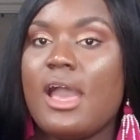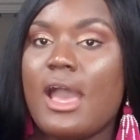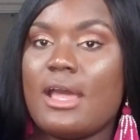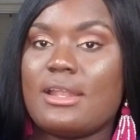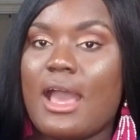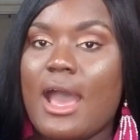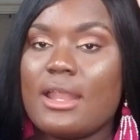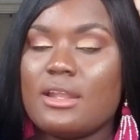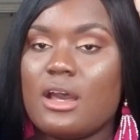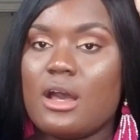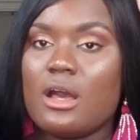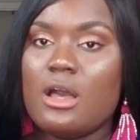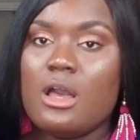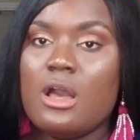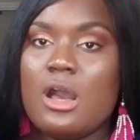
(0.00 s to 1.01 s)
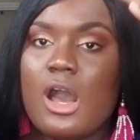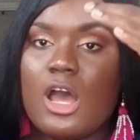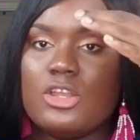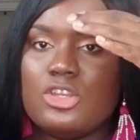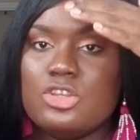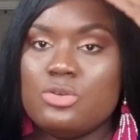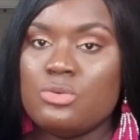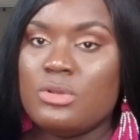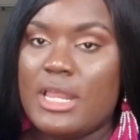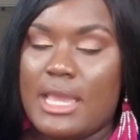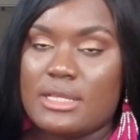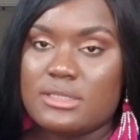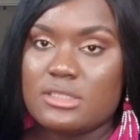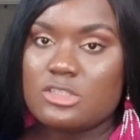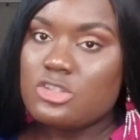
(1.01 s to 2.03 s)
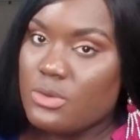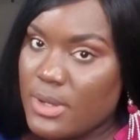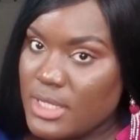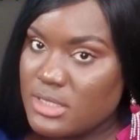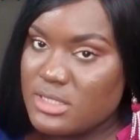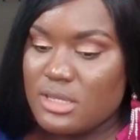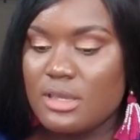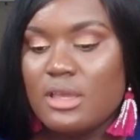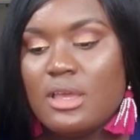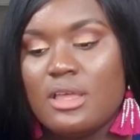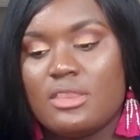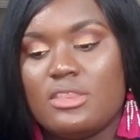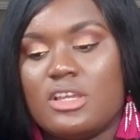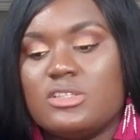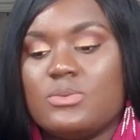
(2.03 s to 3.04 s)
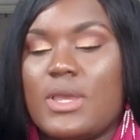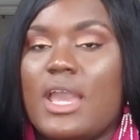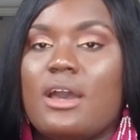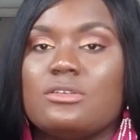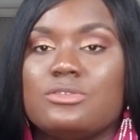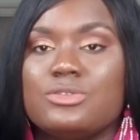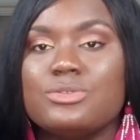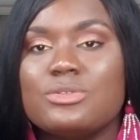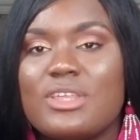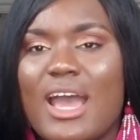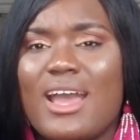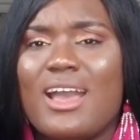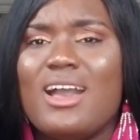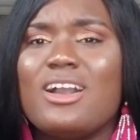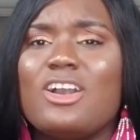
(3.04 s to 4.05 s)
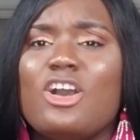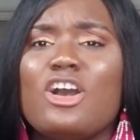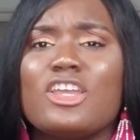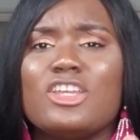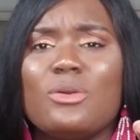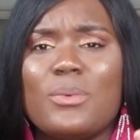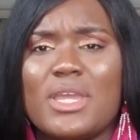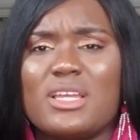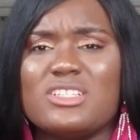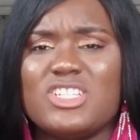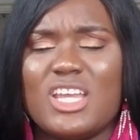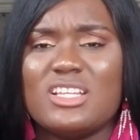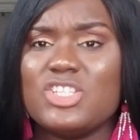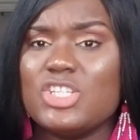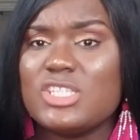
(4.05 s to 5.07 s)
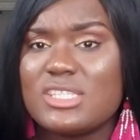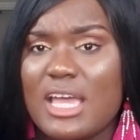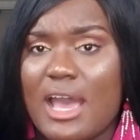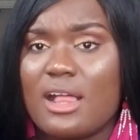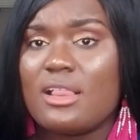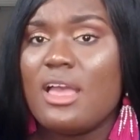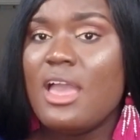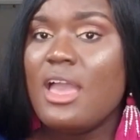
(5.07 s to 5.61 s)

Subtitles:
and add a new lace to it. There's a way how to do that. Cut your wig, change the style.